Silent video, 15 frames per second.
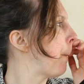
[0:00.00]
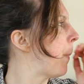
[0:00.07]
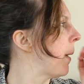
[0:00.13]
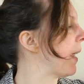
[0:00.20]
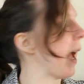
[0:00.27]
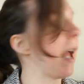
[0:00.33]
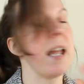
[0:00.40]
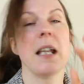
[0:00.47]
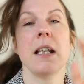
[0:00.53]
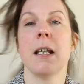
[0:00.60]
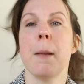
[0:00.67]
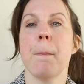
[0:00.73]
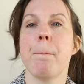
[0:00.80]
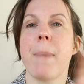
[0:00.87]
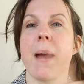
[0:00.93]
yeah, in
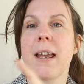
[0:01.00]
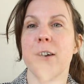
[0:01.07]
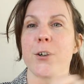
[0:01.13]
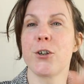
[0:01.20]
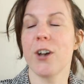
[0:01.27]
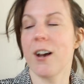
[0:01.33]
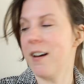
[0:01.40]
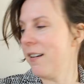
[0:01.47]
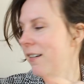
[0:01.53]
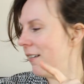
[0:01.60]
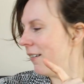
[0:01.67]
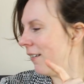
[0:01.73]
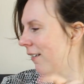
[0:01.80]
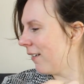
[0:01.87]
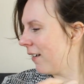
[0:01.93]
the picture,
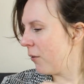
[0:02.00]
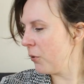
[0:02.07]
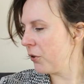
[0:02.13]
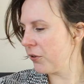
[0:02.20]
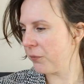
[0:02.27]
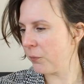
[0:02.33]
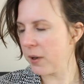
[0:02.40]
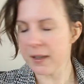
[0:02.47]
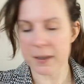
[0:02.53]
I wonder where